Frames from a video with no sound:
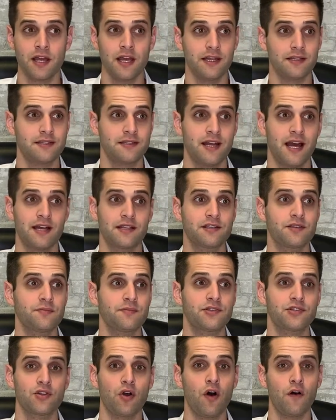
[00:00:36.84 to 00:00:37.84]
It's not some
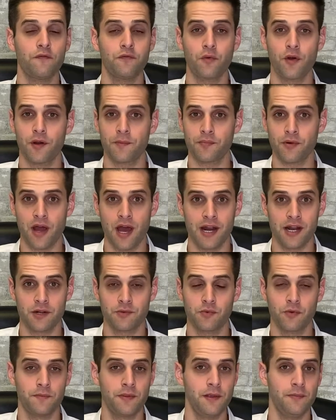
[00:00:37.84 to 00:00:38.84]
software
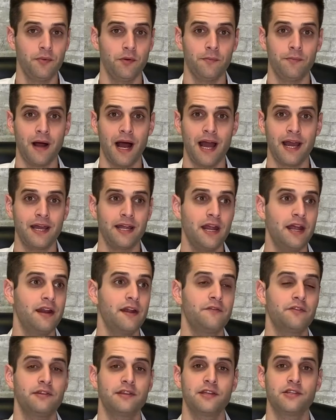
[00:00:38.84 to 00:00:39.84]
product where people buy it and
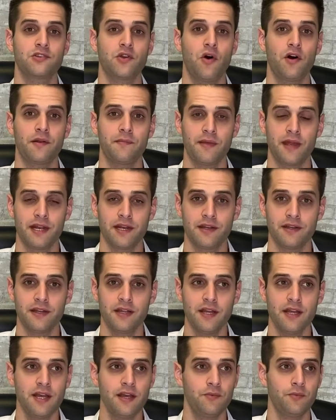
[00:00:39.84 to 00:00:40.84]
everything's automated.
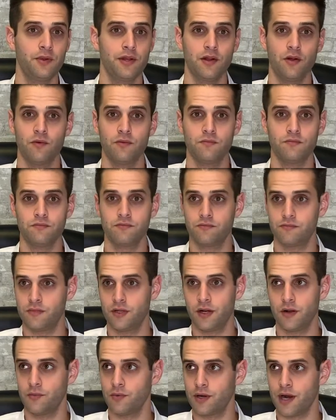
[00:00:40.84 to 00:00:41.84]
We don't,
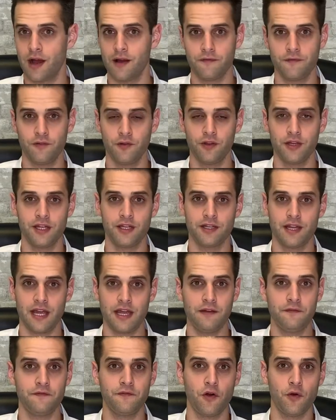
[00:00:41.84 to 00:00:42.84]
you know, we're not fully into
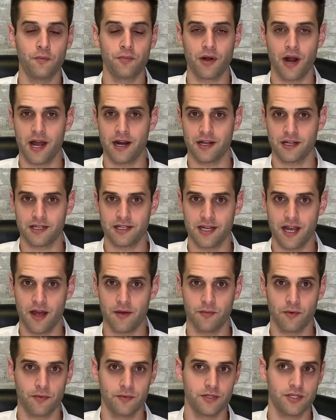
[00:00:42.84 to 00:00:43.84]
info products
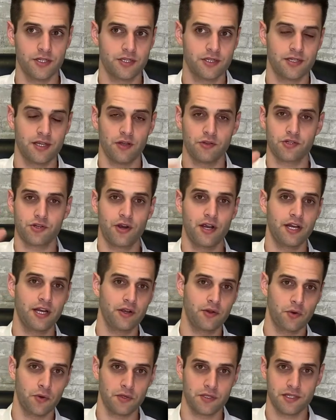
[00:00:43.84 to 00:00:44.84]
yet where we just sell training
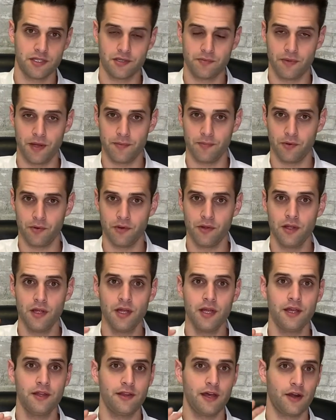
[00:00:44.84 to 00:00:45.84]
courses to people
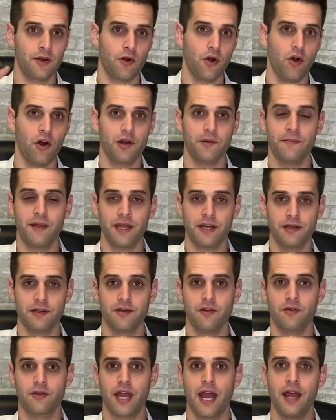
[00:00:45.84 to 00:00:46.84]
that are automated,
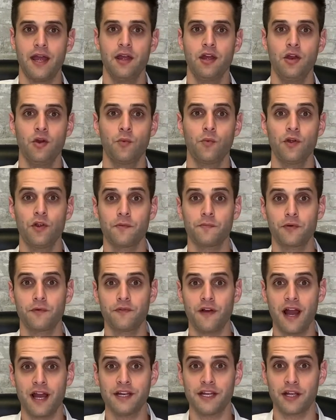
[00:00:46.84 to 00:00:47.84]
okay? We are
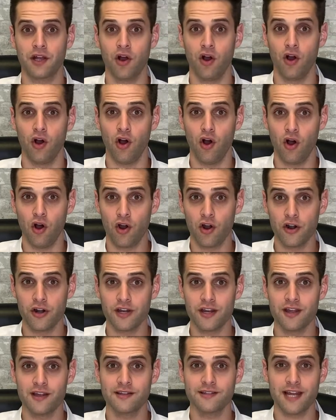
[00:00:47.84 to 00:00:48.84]
providing
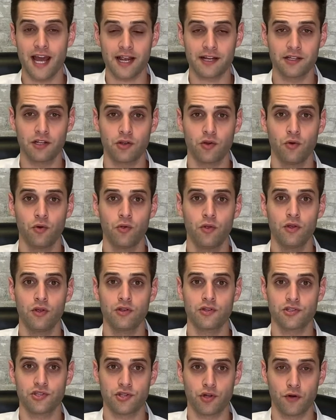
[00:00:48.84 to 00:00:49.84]
hard technical
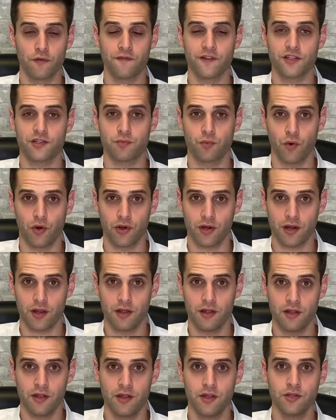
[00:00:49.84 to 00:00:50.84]
service work
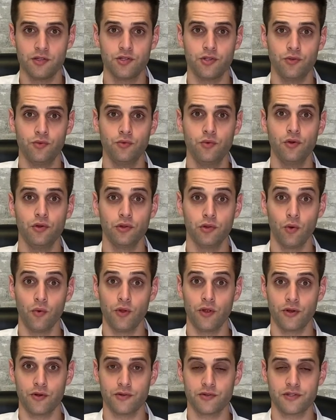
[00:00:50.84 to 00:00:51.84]
to
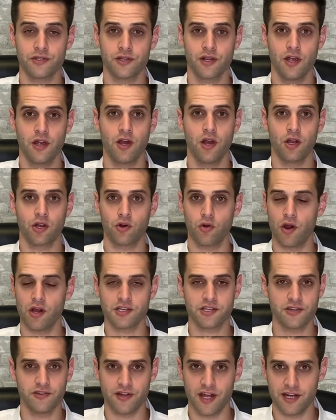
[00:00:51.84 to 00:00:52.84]
lawyers
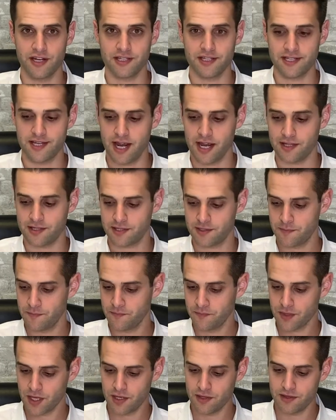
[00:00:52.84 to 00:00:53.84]
across the United States.
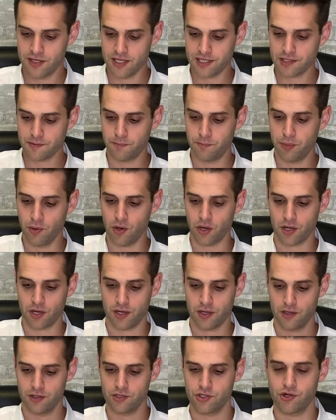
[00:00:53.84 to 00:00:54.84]
This
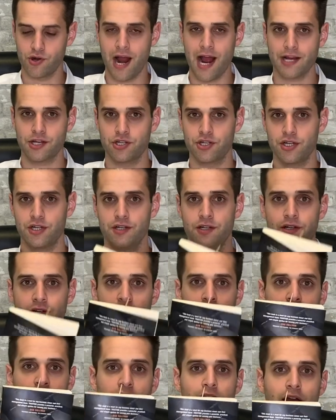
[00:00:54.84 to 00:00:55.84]
book, Traction,
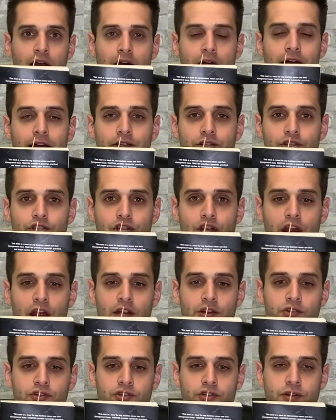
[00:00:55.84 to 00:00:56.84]
has
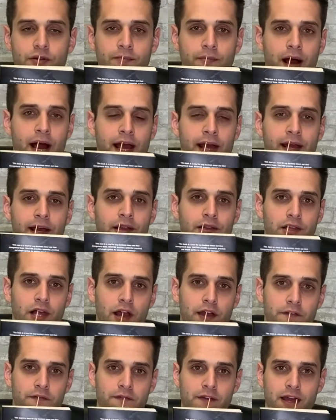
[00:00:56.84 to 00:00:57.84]
changed my
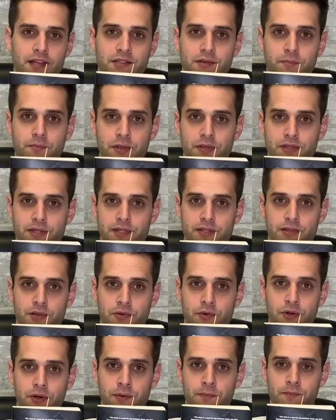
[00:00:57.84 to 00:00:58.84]
life as a business
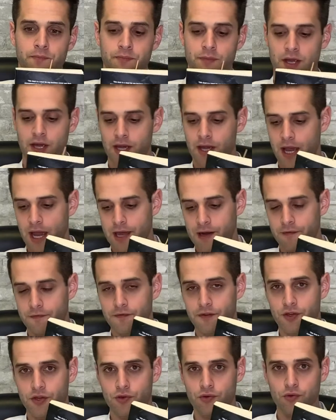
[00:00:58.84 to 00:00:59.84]
owner. And if
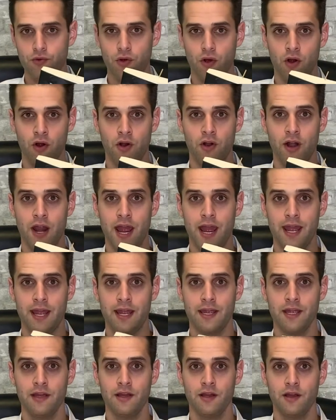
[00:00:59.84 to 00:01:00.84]
you are
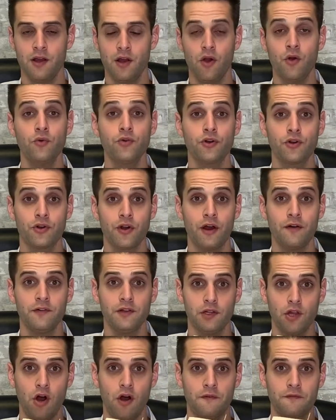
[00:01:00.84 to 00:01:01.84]
a owner of a
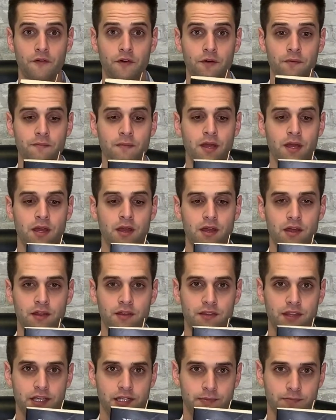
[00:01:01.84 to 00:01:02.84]
law firm,
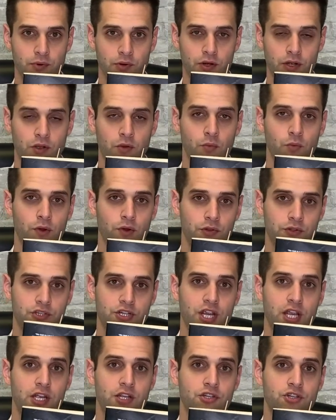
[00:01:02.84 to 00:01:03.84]
this book will
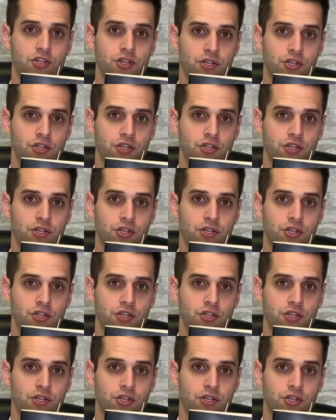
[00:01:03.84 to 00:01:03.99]
change